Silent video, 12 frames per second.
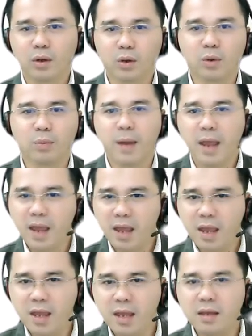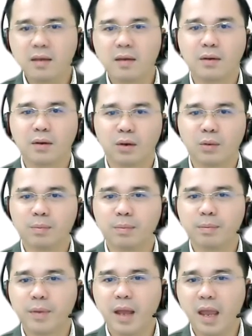Group A, Group
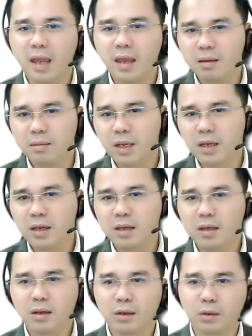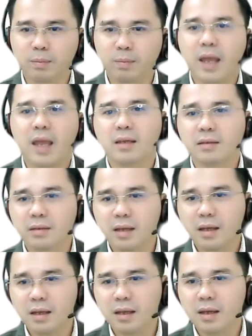AB, Group
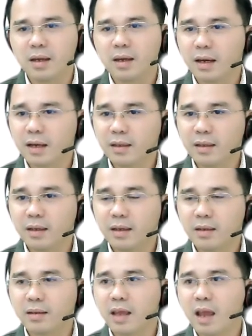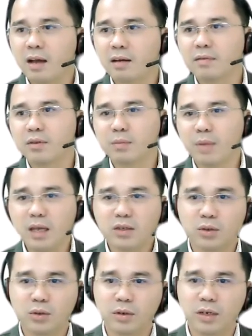AC, and then they have to make
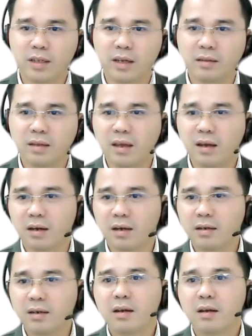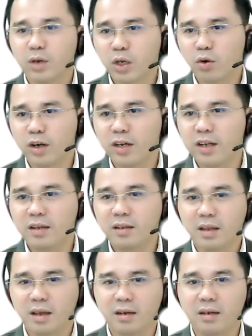sure that they are
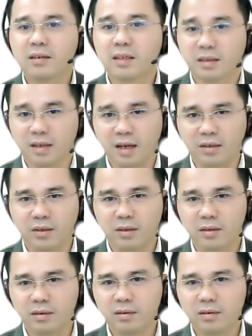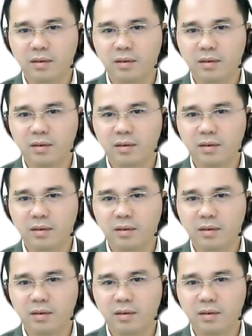recording their discussion.